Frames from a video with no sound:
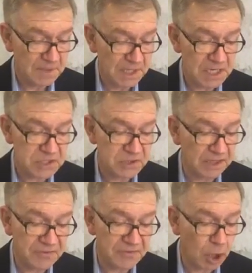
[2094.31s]
He shall
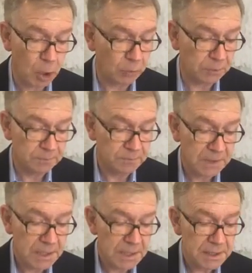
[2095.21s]
live alone.
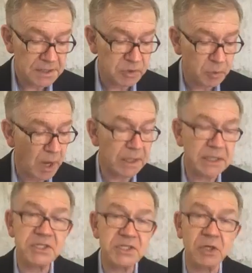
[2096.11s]
His
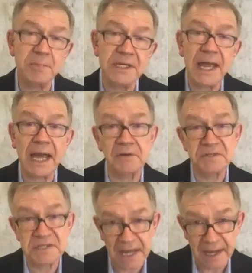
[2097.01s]
dwelling shall be
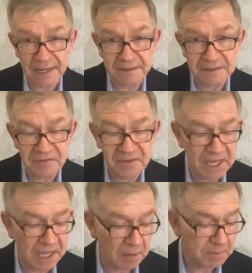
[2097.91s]
outside the camp."